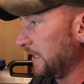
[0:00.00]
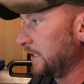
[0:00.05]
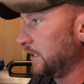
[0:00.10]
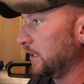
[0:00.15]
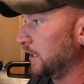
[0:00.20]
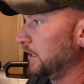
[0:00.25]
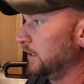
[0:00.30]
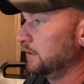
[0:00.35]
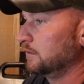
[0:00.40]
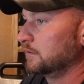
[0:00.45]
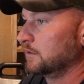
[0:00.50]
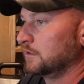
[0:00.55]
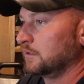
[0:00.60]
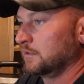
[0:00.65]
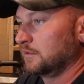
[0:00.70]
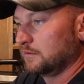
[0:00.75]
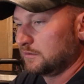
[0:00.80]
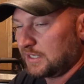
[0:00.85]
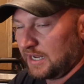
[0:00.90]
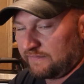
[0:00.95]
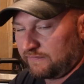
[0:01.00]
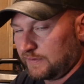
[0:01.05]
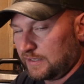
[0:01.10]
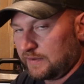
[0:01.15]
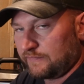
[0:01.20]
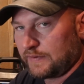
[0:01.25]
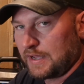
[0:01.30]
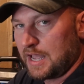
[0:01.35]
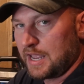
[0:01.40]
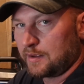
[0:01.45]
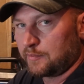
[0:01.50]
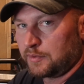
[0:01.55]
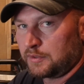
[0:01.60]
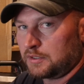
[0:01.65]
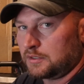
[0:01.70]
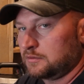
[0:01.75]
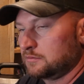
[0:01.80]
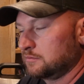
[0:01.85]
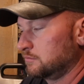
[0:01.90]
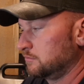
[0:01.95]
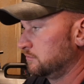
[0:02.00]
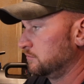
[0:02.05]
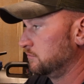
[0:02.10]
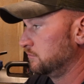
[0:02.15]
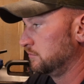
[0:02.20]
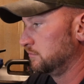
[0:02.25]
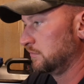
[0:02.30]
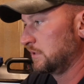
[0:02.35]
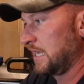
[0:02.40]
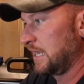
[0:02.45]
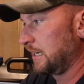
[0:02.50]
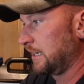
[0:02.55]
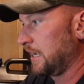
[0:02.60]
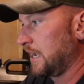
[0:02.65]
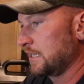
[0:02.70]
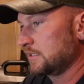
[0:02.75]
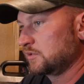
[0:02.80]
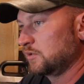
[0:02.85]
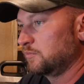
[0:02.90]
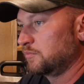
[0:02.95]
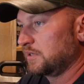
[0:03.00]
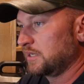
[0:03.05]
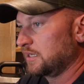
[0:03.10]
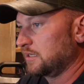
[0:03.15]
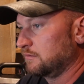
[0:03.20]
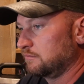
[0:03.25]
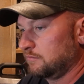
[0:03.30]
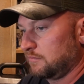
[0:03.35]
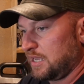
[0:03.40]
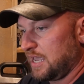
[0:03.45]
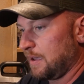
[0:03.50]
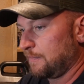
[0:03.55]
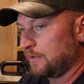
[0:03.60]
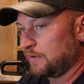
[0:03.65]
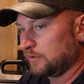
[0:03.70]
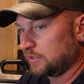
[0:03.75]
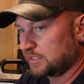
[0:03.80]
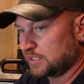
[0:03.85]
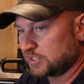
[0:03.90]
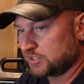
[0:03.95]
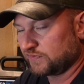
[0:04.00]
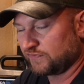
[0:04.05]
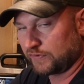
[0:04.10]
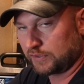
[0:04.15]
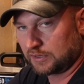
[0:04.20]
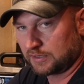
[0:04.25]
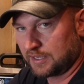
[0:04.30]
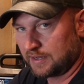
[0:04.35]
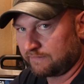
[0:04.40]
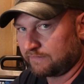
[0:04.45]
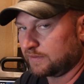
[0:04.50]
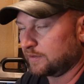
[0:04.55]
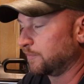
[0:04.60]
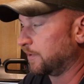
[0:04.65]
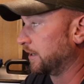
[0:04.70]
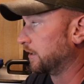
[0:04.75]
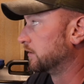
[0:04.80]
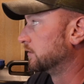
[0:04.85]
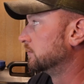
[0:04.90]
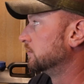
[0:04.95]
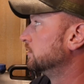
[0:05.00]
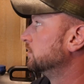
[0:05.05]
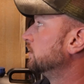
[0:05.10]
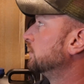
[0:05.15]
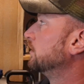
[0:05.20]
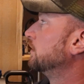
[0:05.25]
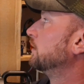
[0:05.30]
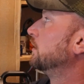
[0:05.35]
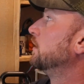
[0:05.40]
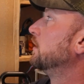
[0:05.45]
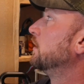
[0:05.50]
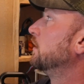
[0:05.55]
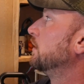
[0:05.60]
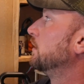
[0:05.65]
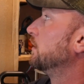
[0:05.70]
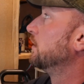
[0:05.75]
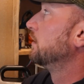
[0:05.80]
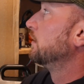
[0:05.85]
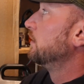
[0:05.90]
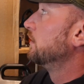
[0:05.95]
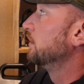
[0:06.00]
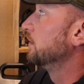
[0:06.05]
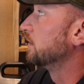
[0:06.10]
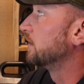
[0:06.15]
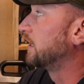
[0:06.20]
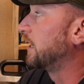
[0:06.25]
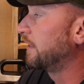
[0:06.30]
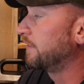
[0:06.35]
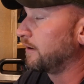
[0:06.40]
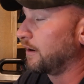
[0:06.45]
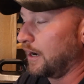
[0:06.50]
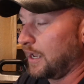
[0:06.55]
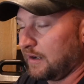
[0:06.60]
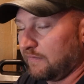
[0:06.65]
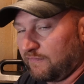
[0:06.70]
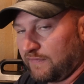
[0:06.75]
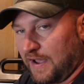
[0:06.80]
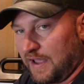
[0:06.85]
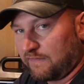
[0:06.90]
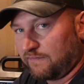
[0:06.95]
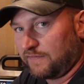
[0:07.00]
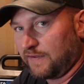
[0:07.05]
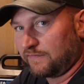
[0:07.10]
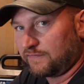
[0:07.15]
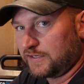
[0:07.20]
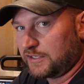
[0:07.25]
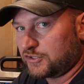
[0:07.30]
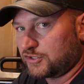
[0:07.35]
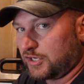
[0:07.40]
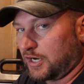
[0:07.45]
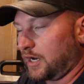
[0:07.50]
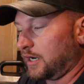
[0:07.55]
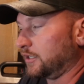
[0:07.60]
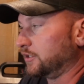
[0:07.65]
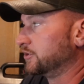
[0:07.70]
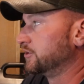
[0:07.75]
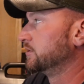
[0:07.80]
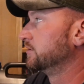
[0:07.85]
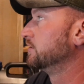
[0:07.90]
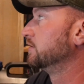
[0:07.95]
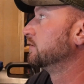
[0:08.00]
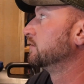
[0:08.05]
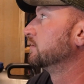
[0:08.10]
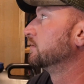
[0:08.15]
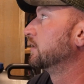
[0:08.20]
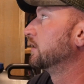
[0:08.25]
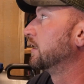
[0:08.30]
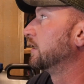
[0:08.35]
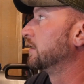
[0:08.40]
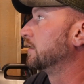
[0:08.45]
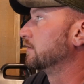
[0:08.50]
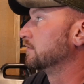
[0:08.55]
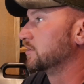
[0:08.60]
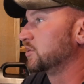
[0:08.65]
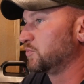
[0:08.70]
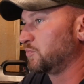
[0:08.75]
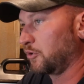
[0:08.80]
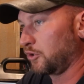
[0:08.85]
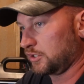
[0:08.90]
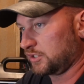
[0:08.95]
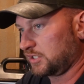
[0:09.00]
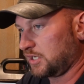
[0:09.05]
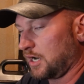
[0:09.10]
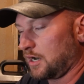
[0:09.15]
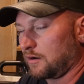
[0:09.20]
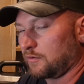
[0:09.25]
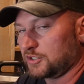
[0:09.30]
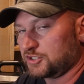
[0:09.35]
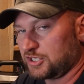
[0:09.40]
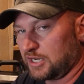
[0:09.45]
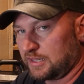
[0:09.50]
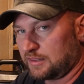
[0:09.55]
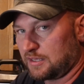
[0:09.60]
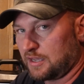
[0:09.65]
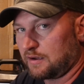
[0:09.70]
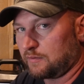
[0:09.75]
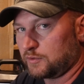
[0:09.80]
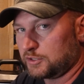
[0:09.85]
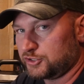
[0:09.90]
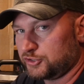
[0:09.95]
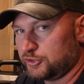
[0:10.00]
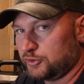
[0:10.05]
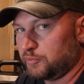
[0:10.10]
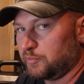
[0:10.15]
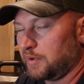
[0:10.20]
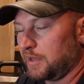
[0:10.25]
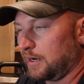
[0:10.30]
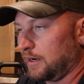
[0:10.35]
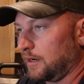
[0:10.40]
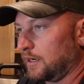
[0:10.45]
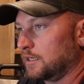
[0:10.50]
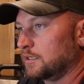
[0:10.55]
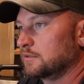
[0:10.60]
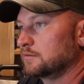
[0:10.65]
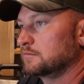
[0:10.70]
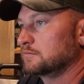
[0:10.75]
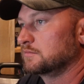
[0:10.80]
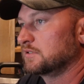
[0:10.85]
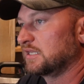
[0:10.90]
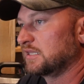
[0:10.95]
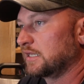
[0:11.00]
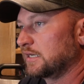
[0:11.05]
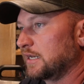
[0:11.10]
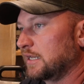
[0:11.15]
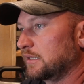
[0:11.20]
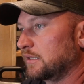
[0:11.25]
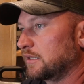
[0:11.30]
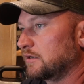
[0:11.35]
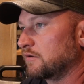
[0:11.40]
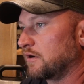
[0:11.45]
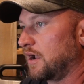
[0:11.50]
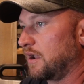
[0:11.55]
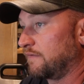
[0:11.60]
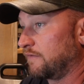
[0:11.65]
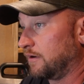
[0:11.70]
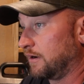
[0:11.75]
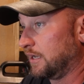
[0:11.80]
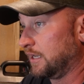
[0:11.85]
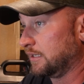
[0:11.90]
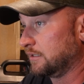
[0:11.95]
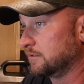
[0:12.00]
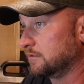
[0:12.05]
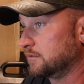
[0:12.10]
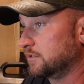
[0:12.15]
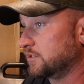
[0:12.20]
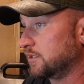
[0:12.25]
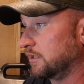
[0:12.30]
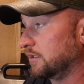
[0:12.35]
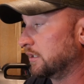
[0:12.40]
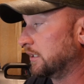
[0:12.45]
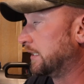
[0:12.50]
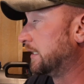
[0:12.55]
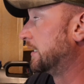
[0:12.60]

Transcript: good, definitely viable. A lot of guys would be happy with this for the life of the barrel. The other N550 charge, the sports car, which I thought would shoot better than the daily driver, it certainly